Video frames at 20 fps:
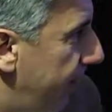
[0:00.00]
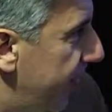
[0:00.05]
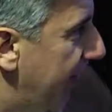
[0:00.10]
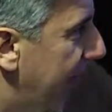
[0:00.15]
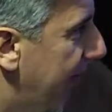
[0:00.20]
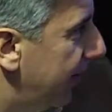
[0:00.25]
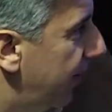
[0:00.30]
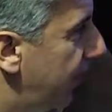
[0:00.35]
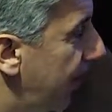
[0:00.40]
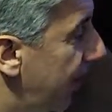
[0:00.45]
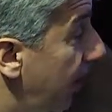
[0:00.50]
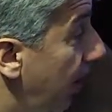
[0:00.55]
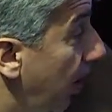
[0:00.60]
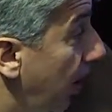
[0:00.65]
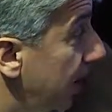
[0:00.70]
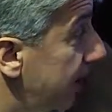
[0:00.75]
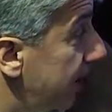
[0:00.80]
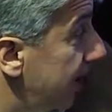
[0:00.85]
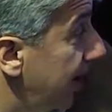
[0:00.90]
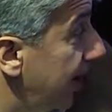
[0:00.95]
That very
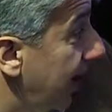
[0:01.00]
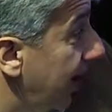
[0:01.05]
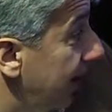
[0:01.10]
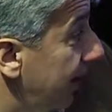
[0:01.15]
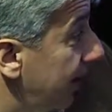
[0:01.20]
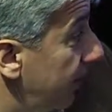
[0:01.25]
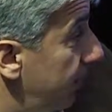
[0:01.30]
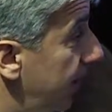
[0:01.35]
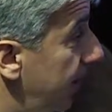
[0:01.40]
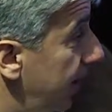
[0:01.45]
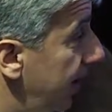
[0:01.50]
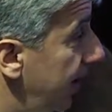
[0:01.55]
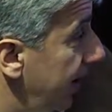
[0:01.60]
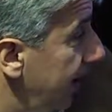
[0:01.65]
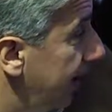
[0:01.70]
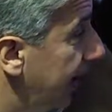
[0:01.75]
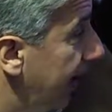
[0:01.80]
large circle at the beginning,